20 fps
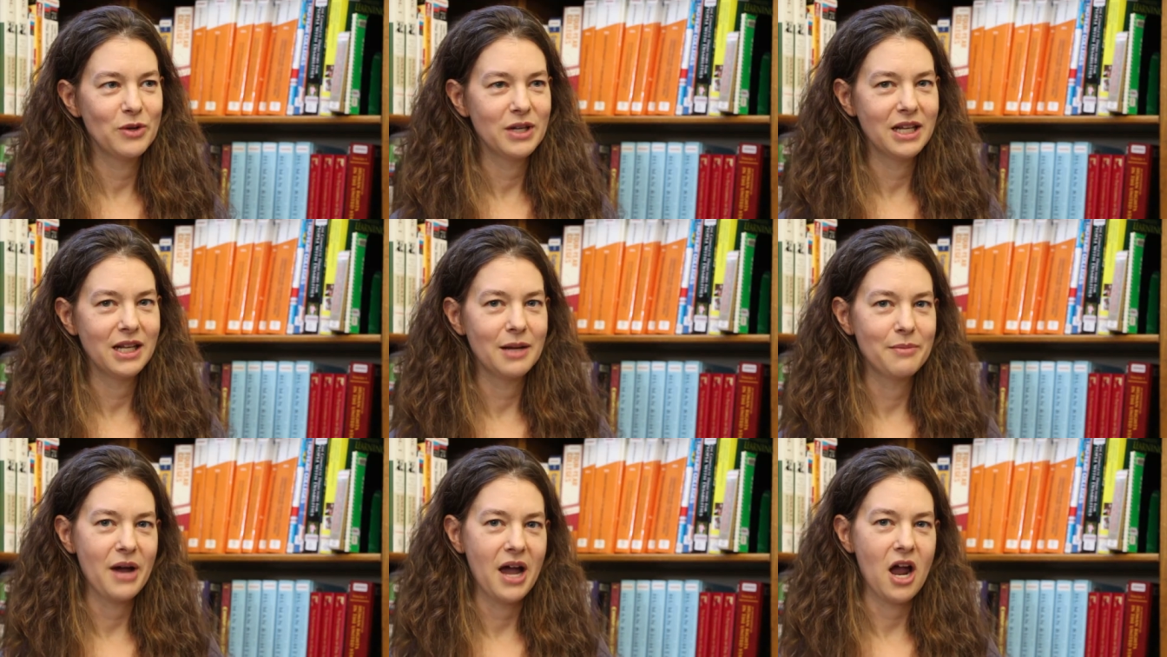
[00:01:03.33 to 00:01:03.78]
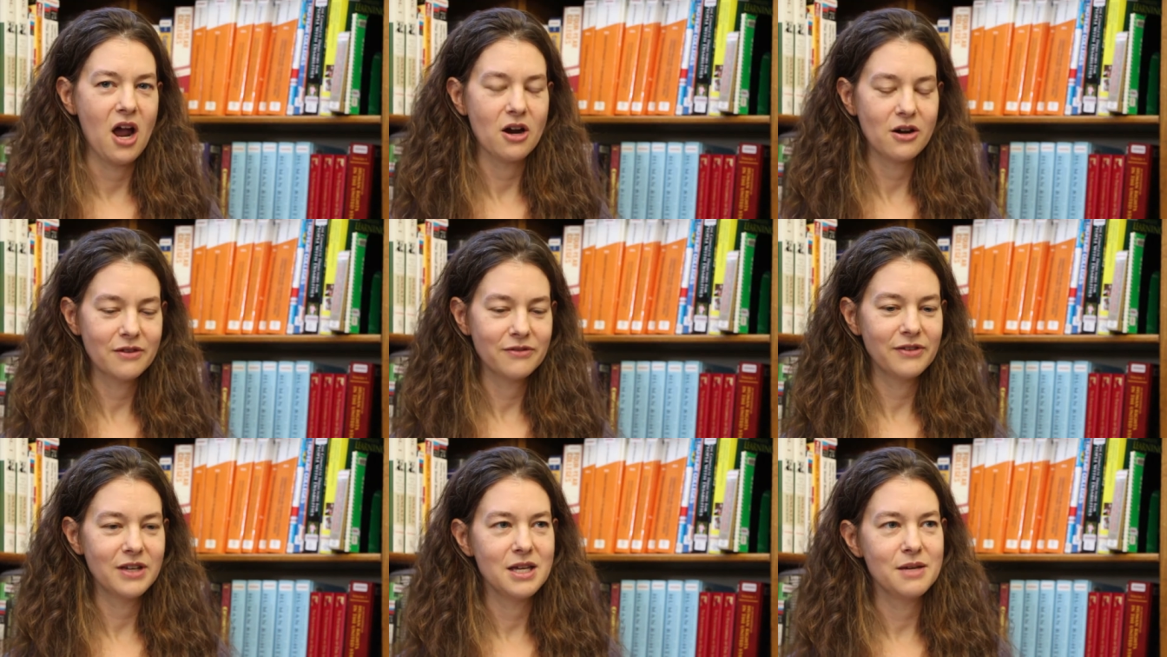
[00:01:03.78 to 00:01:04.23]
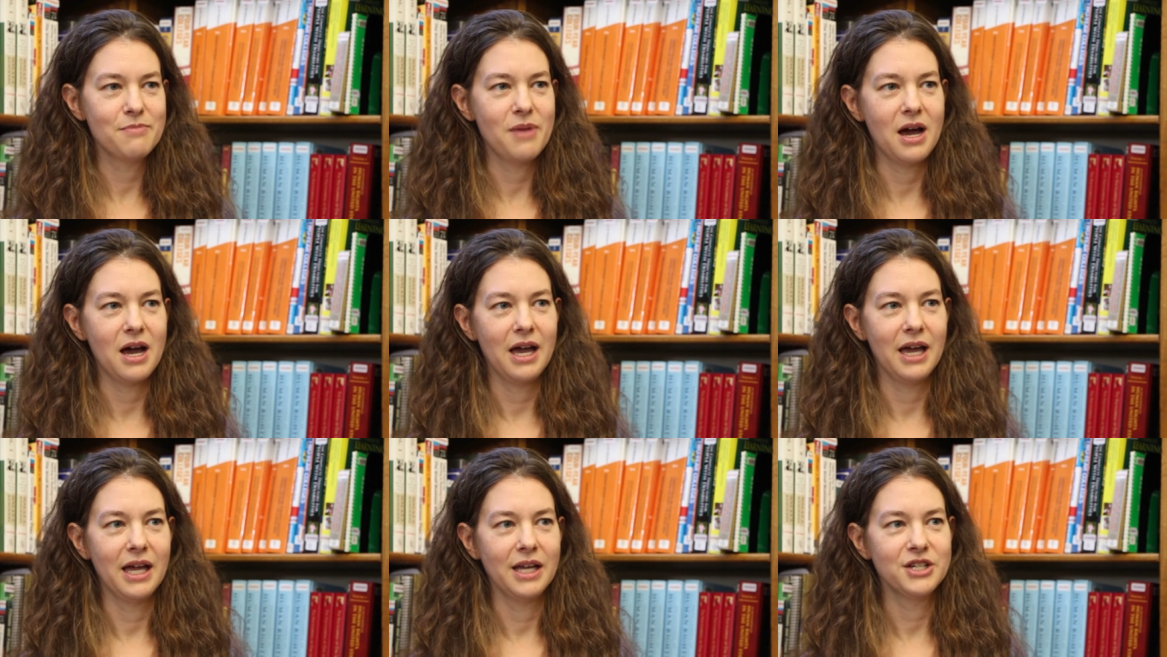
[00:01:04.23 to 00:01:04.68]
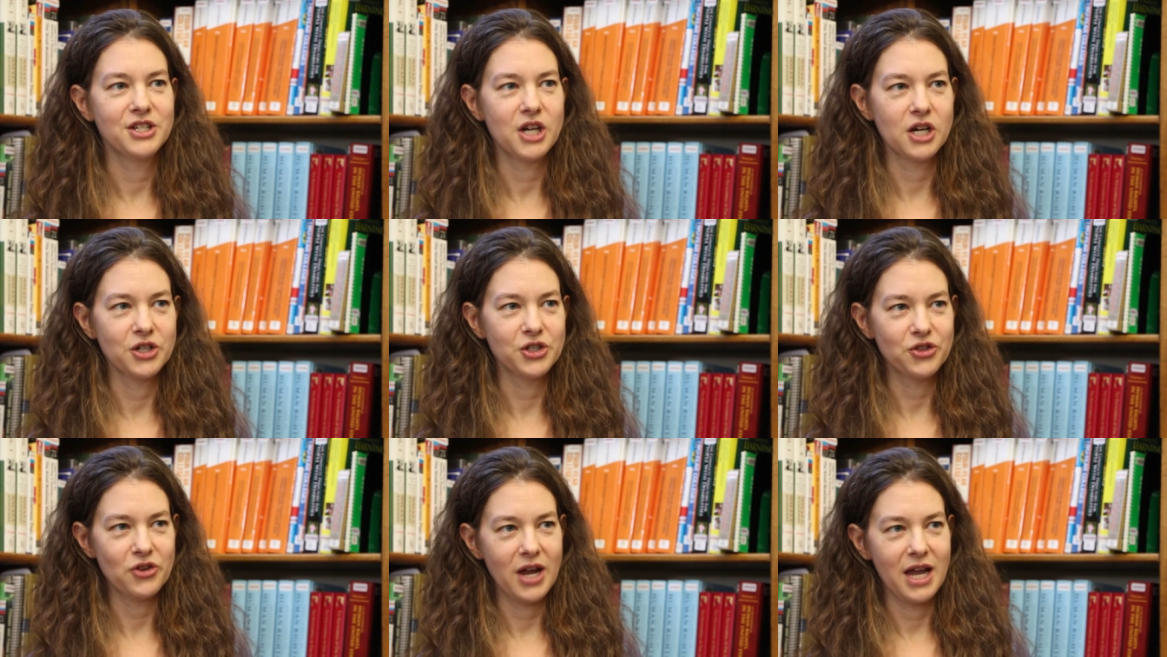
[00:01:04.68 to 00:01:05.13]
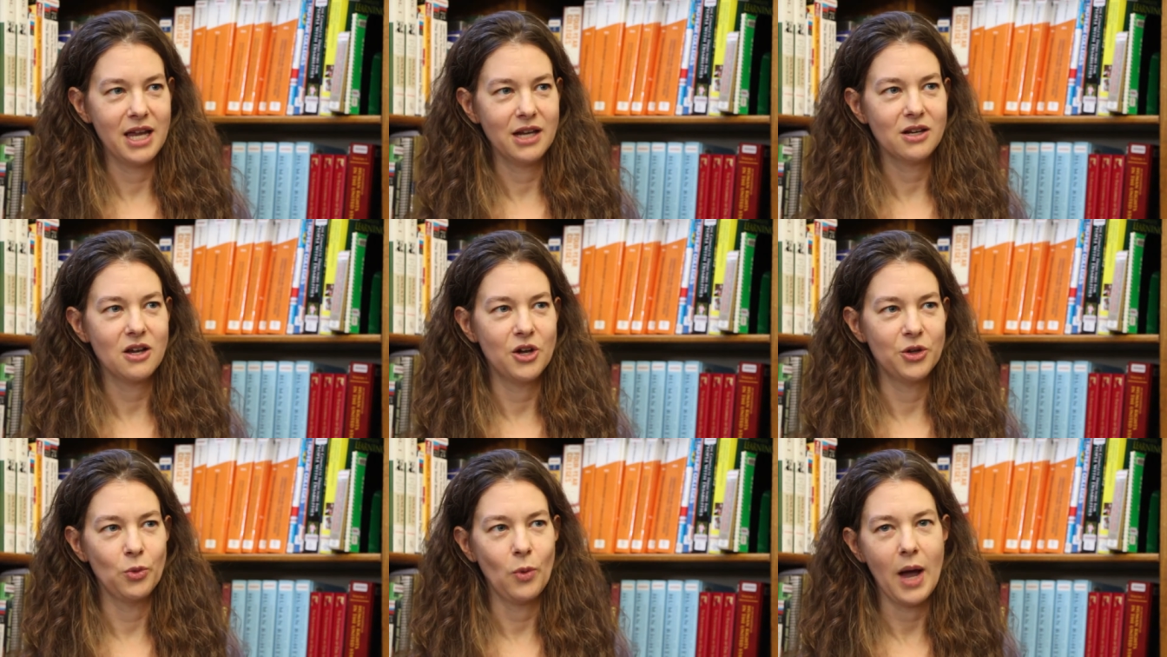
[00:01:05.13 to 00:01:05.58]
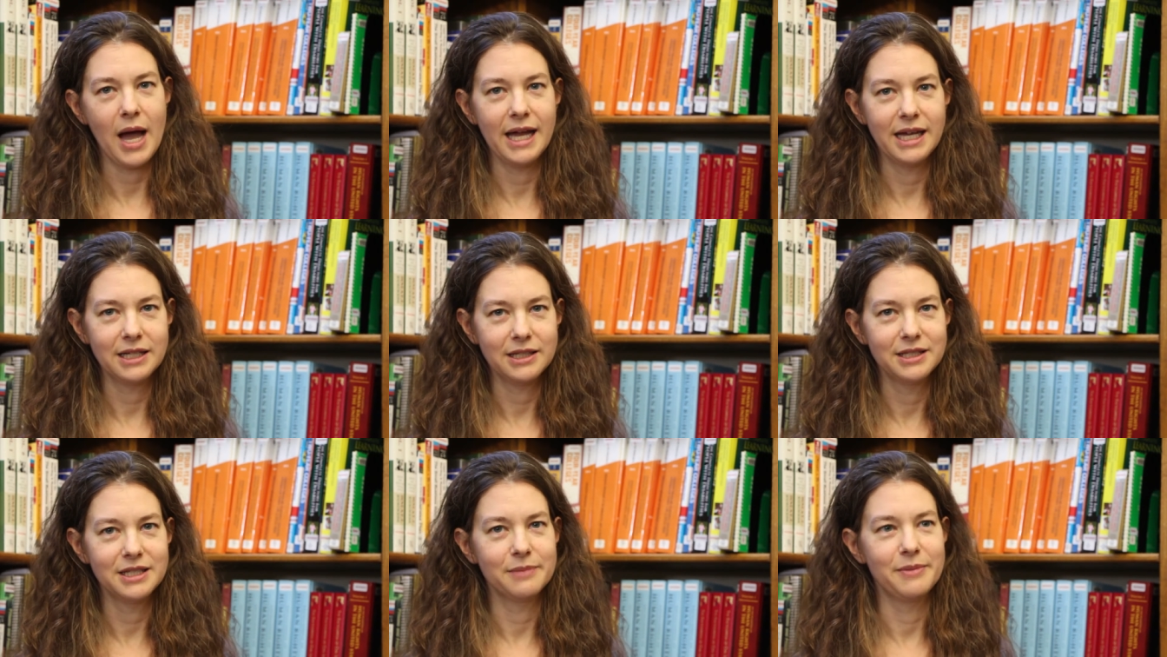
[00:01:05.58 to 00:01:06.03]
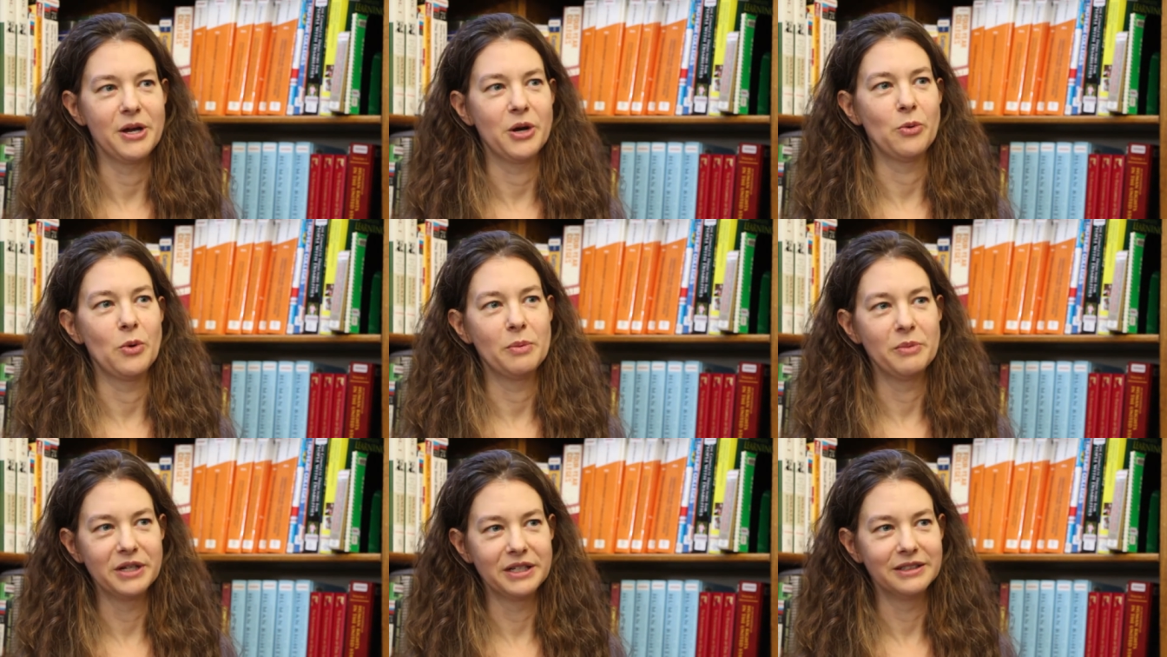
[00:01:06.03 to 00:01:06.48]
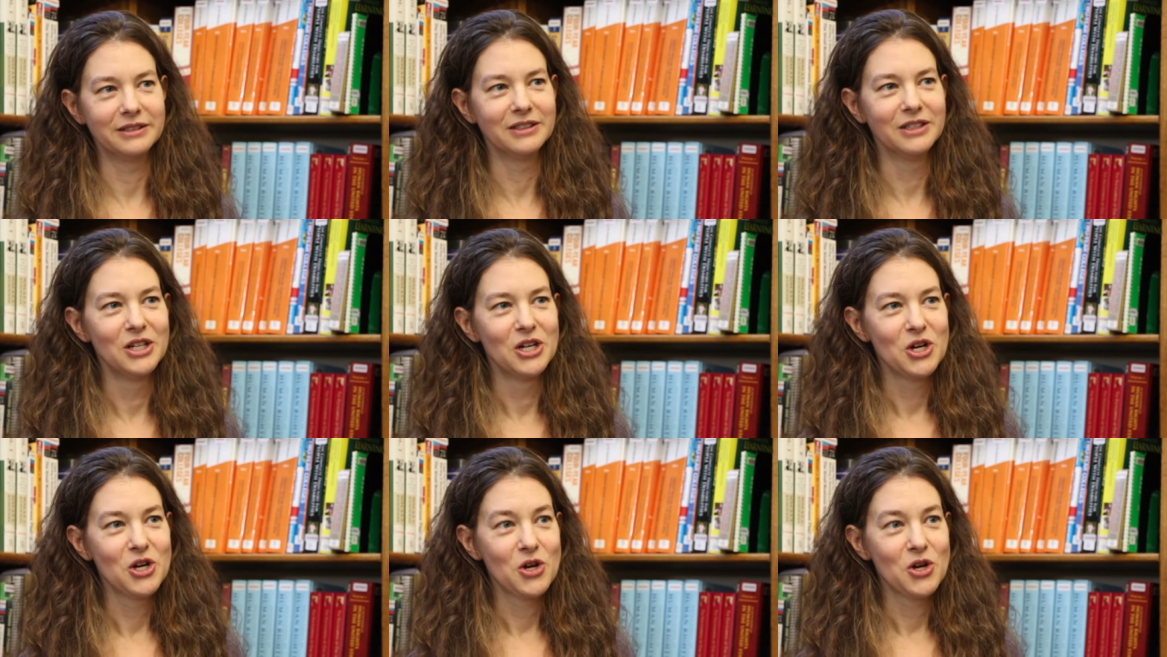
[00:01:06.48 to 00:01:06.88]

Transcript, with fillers: reading a biography by Cheryl Strayed called Wild about a woman